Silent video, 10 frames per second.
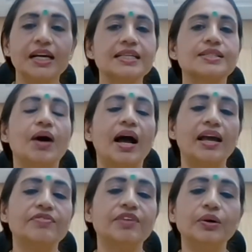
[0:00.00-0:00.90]
So
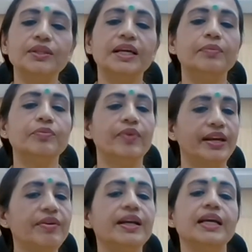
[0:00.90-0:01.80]
I found them
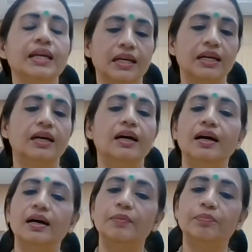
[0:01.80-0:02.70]
very, very
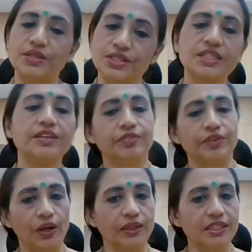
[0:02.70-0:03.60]
positive
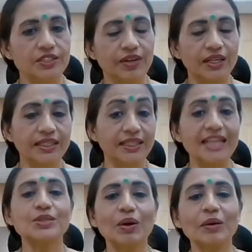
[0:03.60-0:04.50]
on this front. And
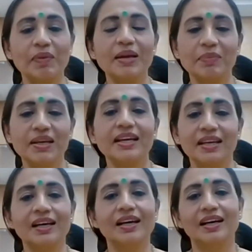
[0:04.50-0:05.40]
that's what made me,
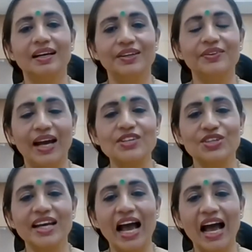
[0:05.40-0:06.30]
actually